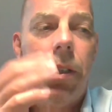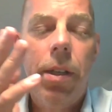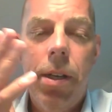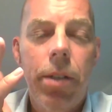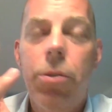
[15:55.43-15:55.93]

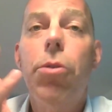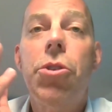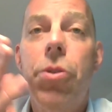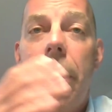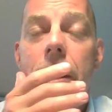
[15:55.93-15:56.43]
growth
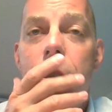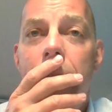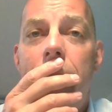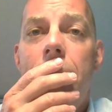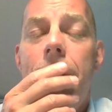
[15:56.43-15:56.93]

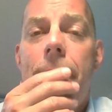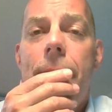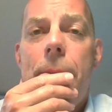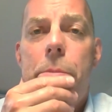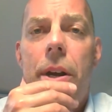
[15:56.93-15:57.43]
strategy
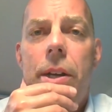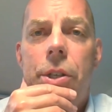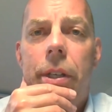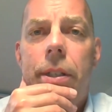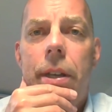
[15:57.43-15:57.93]

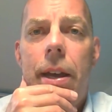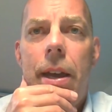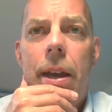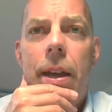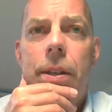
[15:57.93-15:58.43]
project,
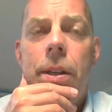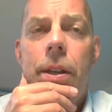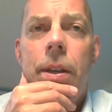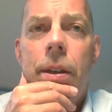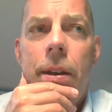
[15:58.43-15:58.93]
and
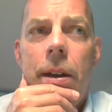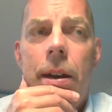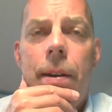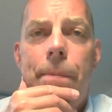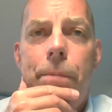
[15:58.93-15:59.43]

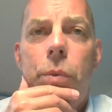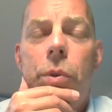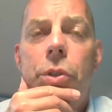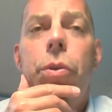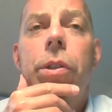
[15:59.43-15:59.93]
we're doing two